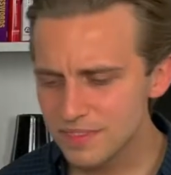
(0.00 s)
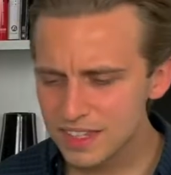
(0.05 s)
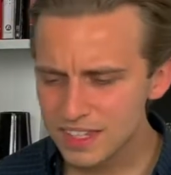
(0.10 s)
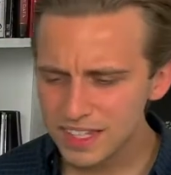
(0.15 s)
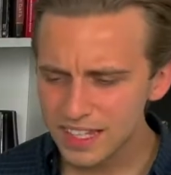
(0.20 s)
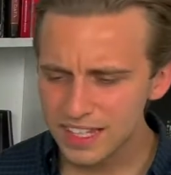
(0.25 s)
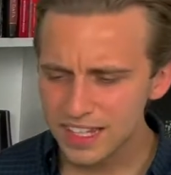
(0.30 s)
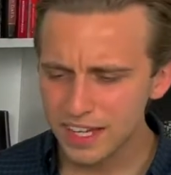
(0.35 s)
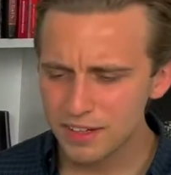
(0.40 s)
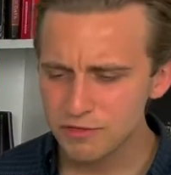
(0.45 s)

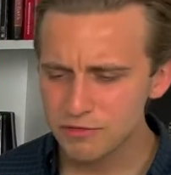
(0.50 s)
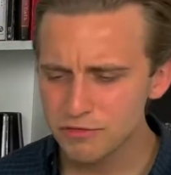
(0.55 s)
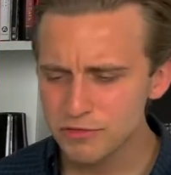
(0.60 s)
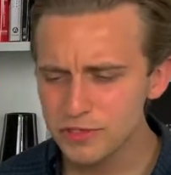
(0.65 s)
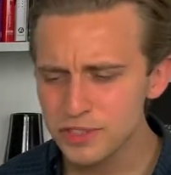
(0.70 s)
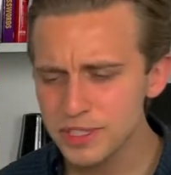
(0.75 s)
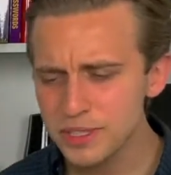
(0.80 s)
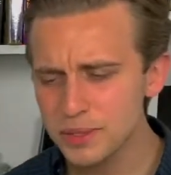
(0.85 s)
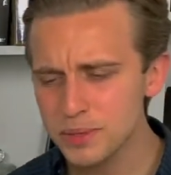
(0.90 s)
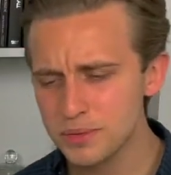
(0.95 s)
that
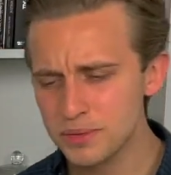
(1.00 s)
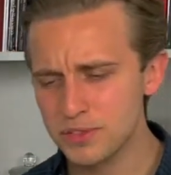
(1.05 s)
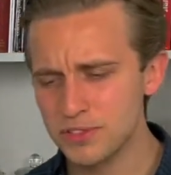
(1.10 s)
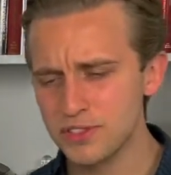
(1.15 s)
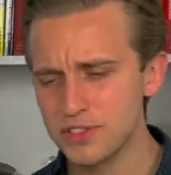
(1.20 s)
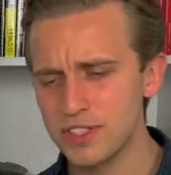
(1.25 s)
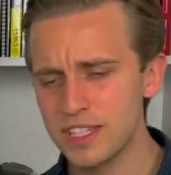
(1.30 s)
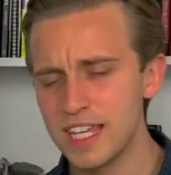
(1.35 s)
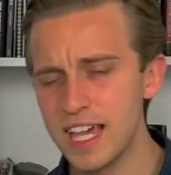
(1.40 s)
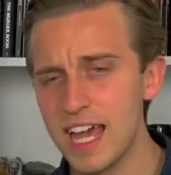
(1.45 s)
real
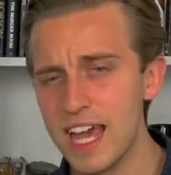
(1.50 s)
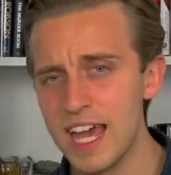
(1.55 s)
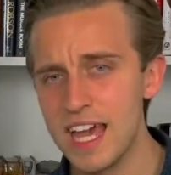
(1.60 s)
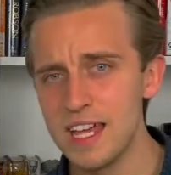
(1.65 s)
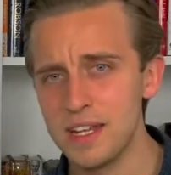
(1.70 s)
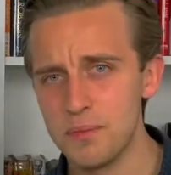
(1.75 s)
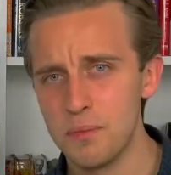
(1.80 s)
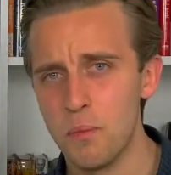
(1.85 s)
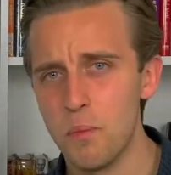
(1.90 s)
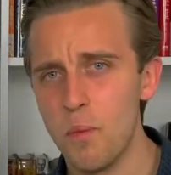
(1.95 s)

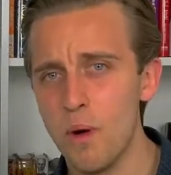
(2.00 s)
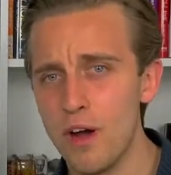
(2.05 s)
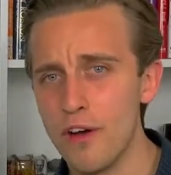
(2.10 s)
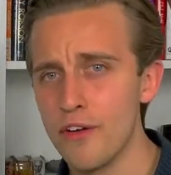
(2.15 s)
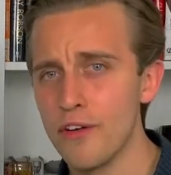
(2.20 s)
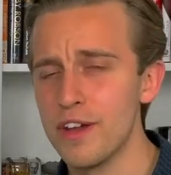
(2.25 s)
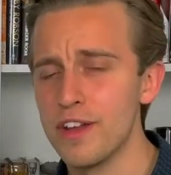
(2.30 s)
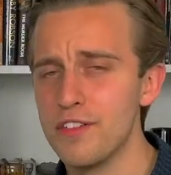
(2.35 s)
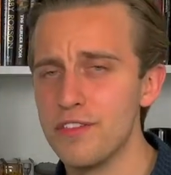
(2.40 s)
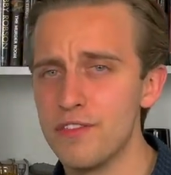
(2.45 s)
scared,
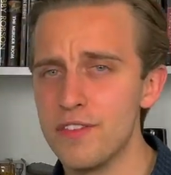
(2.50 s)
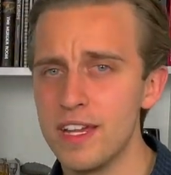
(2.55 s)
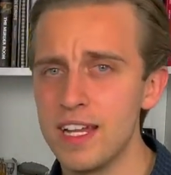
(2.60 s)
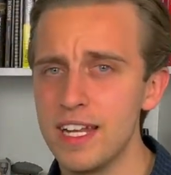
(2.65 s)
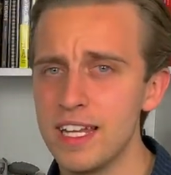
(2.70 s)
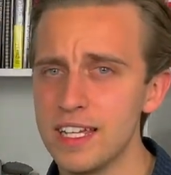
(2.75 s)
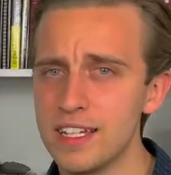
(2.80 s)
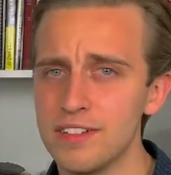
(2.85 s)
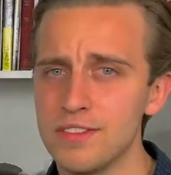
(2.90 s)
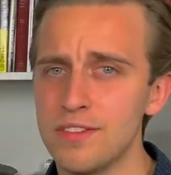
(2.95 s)
worried
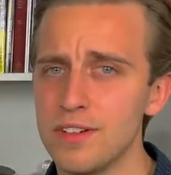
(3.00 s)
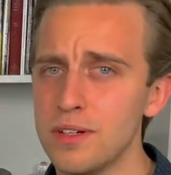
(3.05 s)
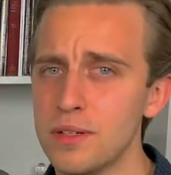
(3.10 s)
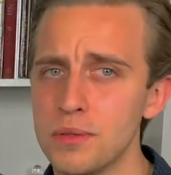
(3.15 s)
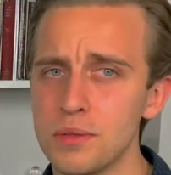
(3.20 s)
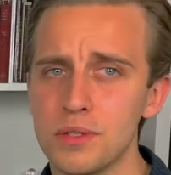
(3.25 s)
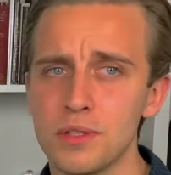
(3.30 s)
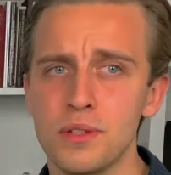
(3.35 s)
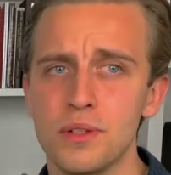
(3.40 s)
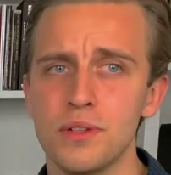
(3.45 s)
feeling of, oh
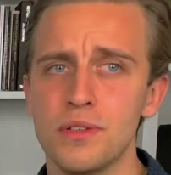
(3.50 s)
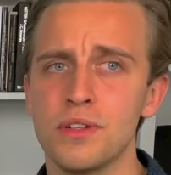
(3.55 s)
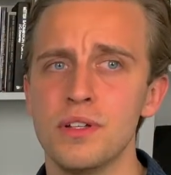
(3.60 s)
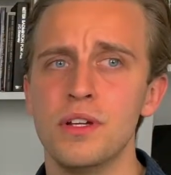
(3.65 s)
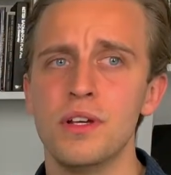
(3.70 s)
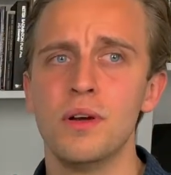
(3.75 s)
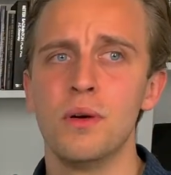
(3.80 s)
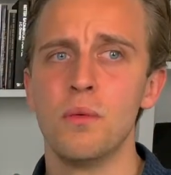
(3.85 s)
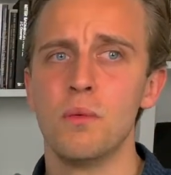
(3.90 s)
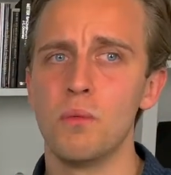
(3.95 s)
God,
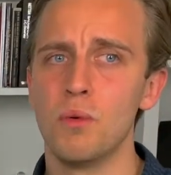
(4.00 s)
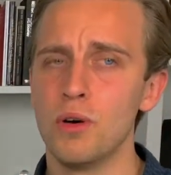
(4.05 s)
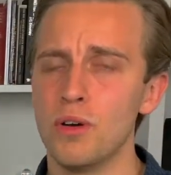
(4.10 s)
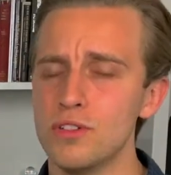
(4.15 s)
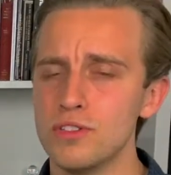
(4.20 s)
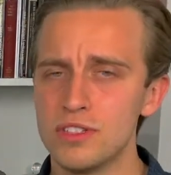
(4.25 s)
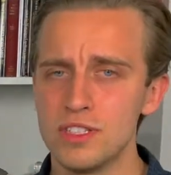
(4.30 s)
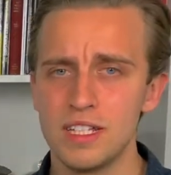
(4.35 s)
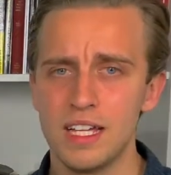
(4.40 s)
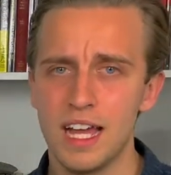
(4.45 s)

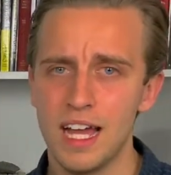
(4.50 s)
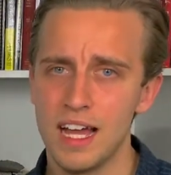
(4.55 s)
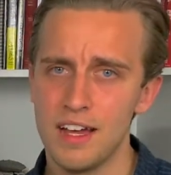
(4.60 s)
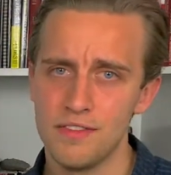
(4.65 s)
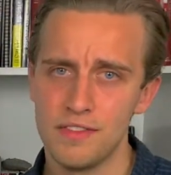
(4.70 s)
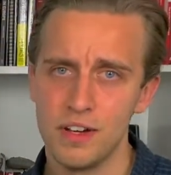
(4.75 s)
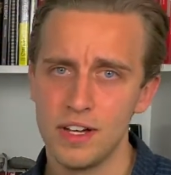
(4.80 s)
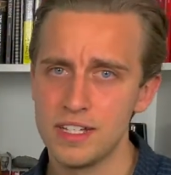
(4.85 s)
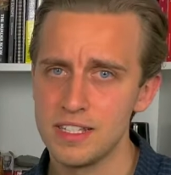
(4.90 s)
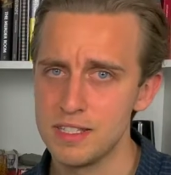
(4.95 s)
what have
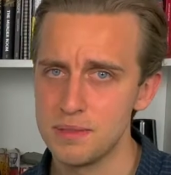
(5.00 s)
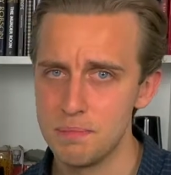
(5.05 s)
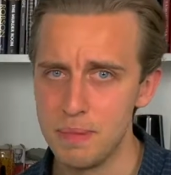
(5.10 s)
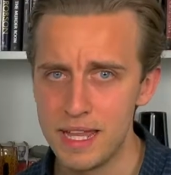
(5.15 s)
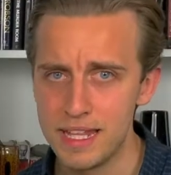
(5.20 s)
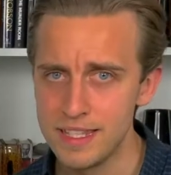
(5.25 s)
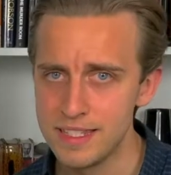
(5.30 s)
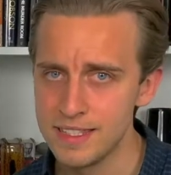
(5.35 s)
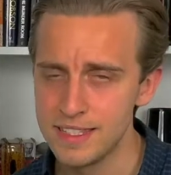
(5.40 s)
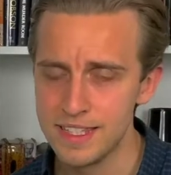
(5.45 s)
I
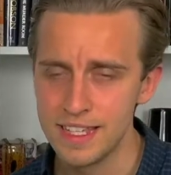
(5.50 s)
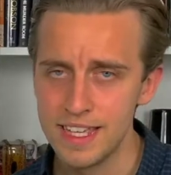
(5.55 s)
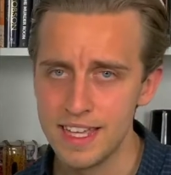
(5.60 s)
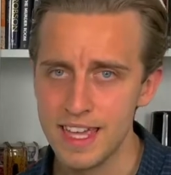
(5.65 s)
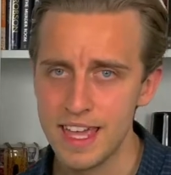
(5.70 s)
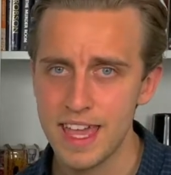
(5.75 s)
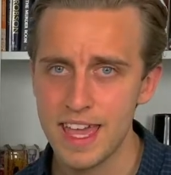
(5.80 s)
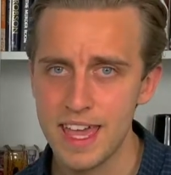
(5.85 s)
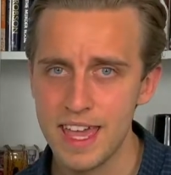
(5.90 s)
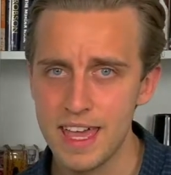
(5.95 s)
spent
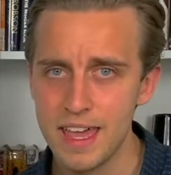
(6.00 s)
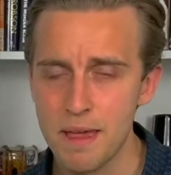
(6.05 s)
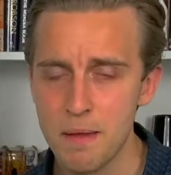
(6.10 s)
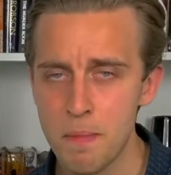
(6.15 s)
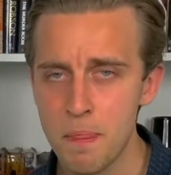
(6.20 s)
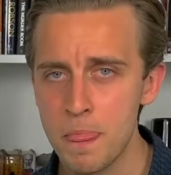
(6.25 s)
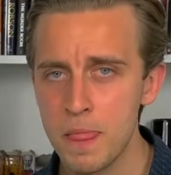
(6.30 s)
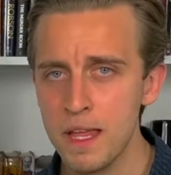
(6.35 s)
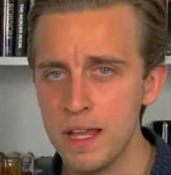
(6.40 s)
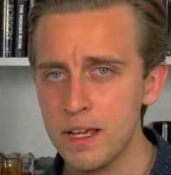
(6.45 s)
here?
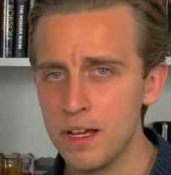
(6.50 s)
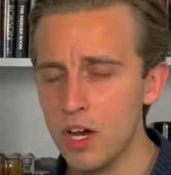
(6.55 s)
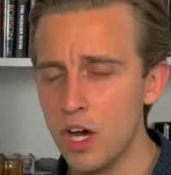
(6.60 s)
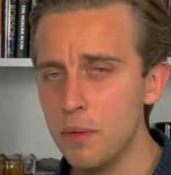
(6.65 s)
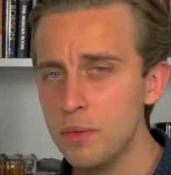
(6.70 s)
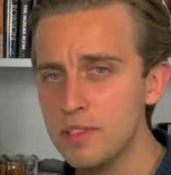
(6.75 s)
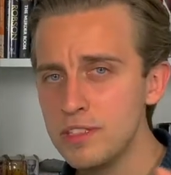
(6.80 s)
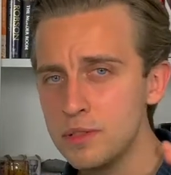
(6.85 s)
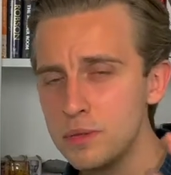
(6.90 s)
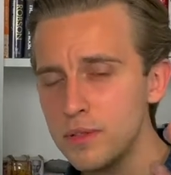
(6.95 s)
I
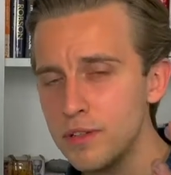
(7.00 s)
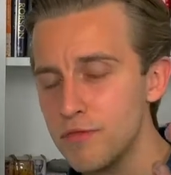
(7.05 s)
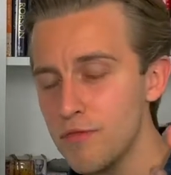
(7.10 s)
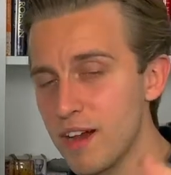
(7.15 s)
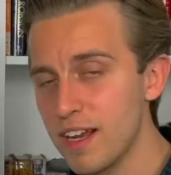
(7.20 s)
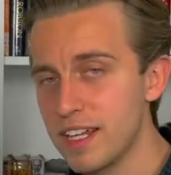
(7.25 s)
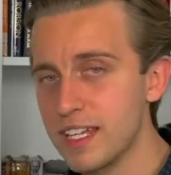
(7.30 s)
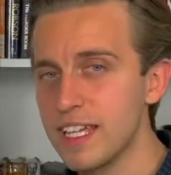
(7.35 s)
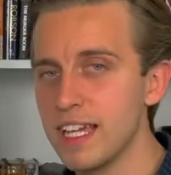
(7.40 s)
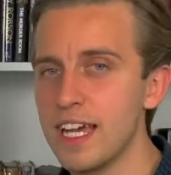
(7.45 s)
want to
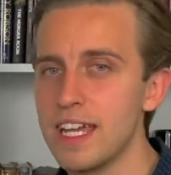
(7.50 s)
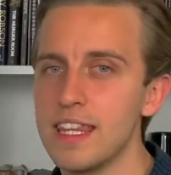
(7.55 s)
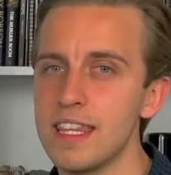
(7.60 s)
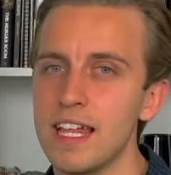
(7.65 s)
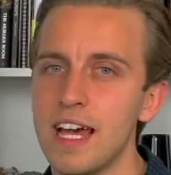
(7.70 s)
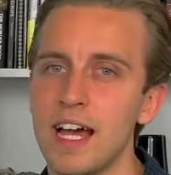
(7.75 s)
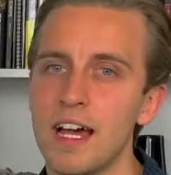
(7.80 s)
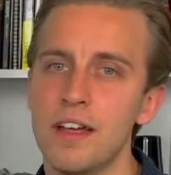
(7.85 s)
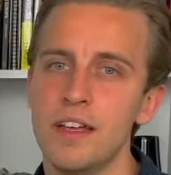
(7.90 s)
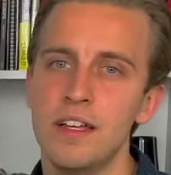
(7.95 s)
eradicate
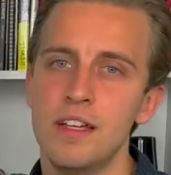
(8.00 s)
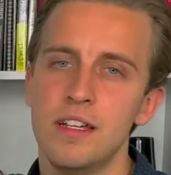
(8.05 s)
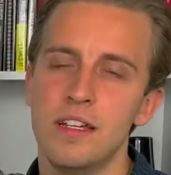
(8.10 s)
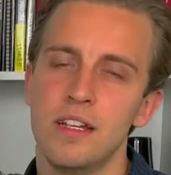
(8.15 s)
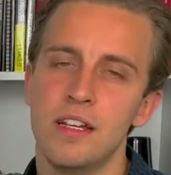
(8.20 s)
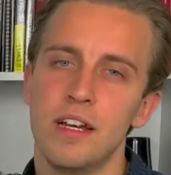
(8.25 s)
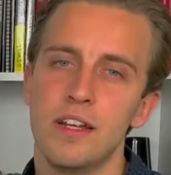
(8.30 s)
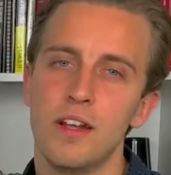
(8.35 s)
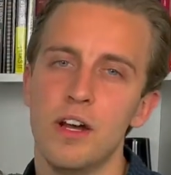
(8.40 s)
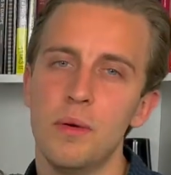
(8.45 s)
that,
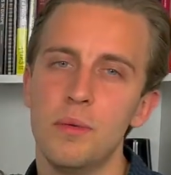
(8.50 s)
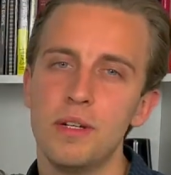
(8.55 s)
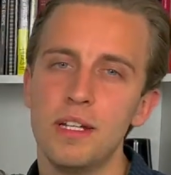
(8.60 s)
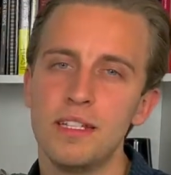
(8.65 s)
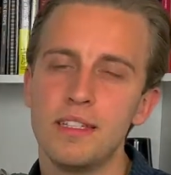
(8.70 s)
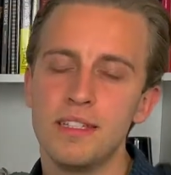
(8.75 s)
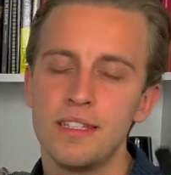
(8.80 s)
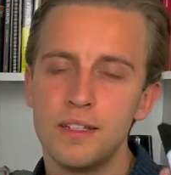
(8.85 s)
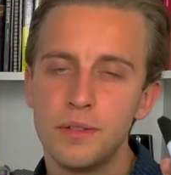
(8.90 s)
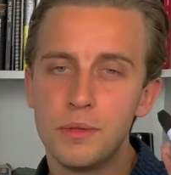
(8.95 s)
and I
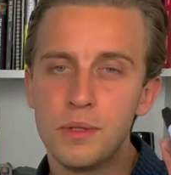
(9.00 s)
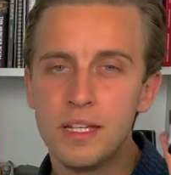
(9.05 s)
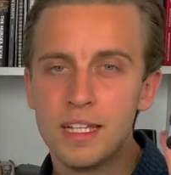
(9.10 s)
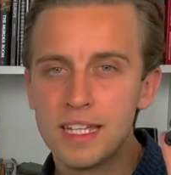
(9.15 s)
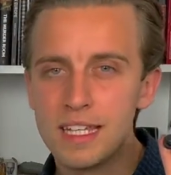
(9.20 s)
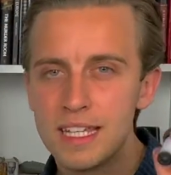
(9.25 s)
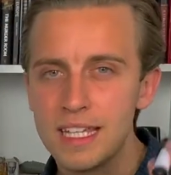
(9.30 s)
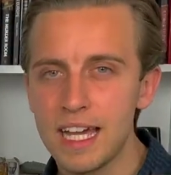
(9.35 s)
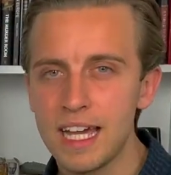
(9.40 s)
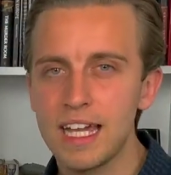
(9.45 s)
wanted to
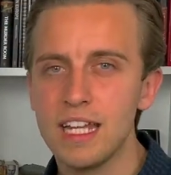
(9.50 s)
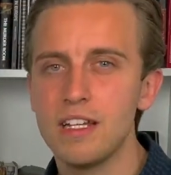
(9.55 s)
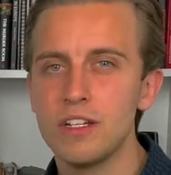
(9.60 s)
gain